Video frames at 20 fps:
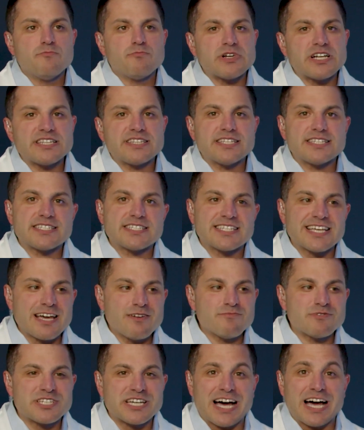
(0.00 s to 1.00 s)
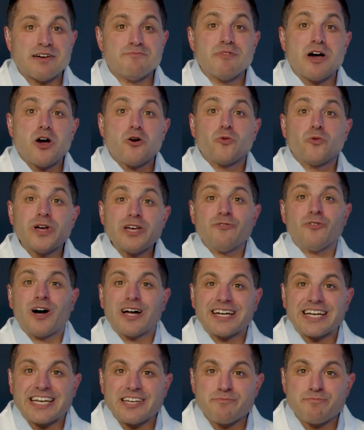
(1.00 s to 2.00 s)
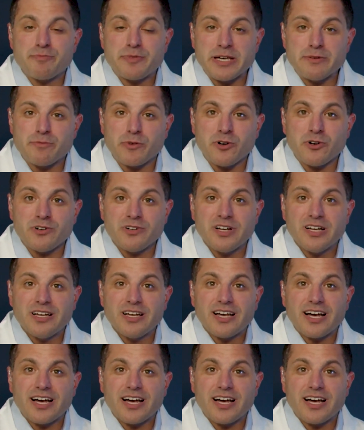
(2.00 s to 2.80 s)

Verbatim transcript: But at the same time, we want to give people